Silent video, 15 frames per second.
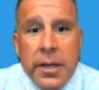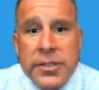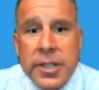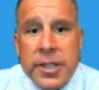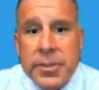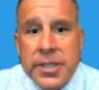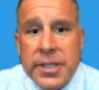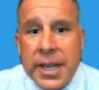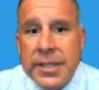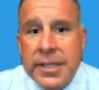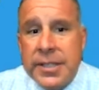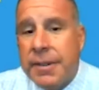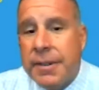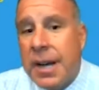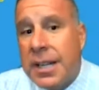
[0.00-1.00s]
Some
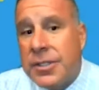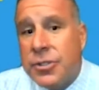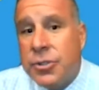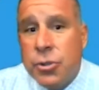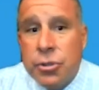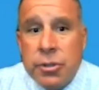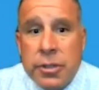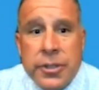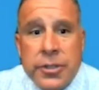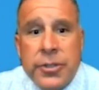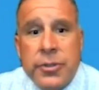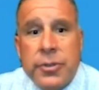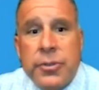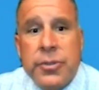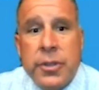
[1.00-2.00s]
states have constitutional
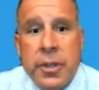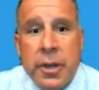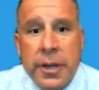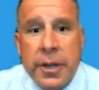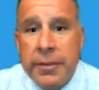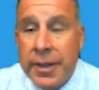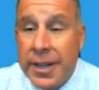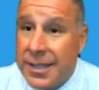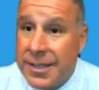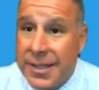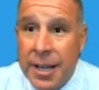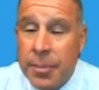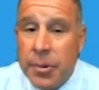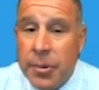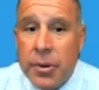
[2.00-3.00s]
issues, and I'll give you an
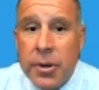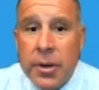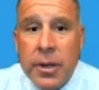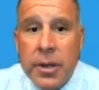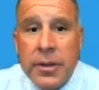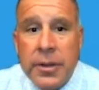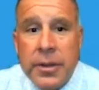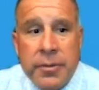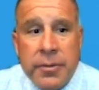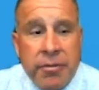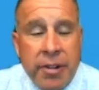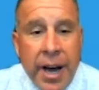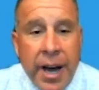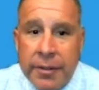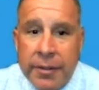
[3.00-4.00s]
example.
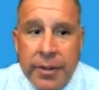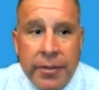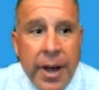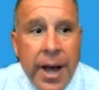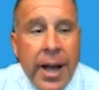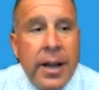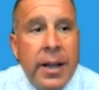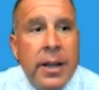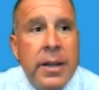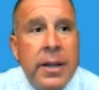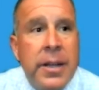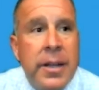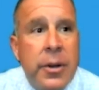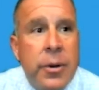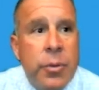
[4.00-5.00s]
Out of Nevada,
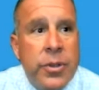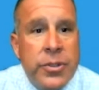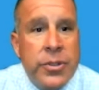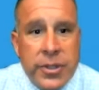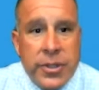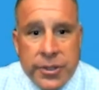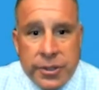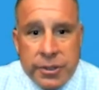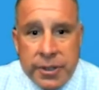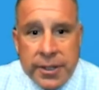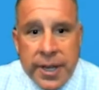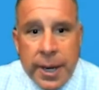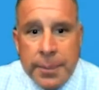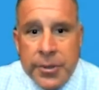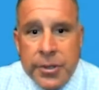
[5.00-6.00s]
which is considered
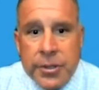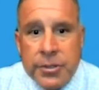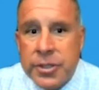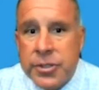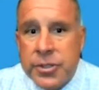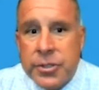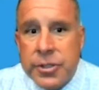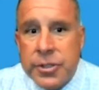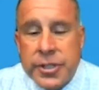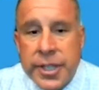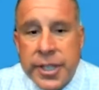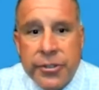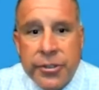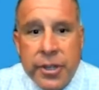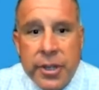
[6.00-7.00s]
a top tier trust
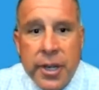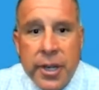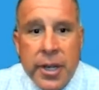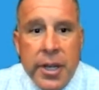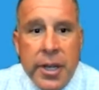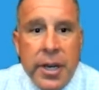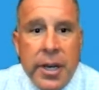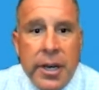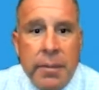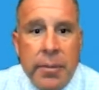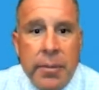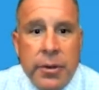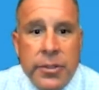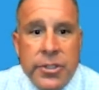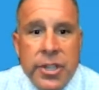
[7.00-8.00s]
jurisdiction.
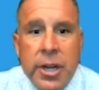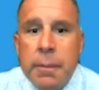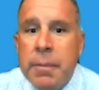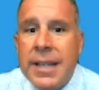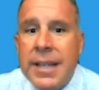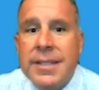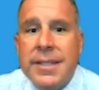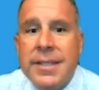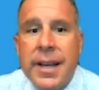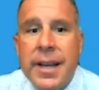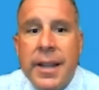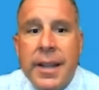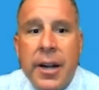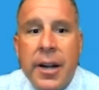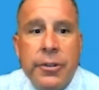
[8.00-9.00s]
There's some that
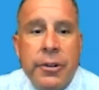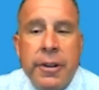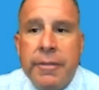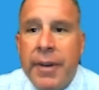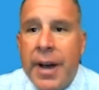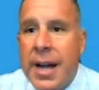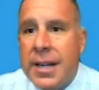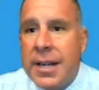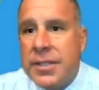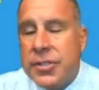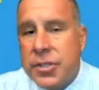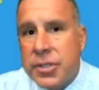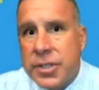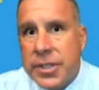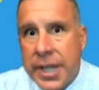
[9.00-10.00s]
say that under
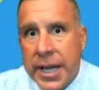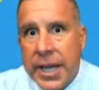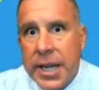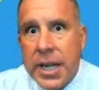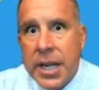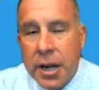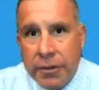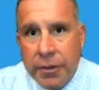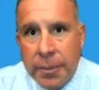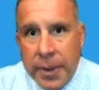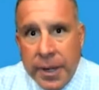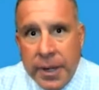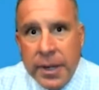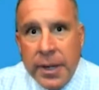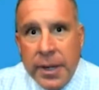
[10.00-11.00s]
Nevada's state
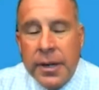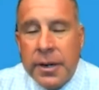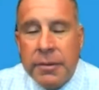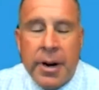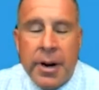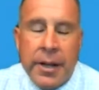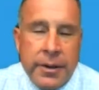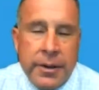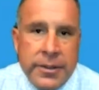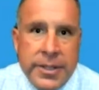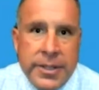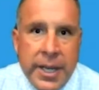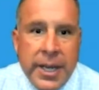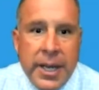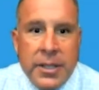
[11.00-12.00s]
government, or rather
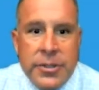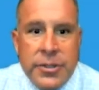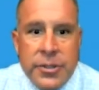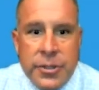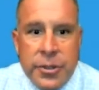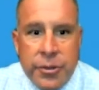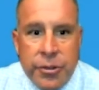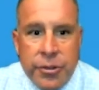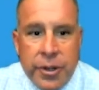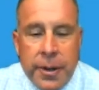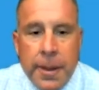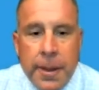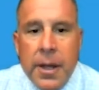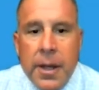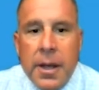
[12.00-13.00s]
state
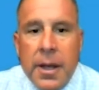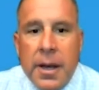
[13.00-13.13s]
constitution,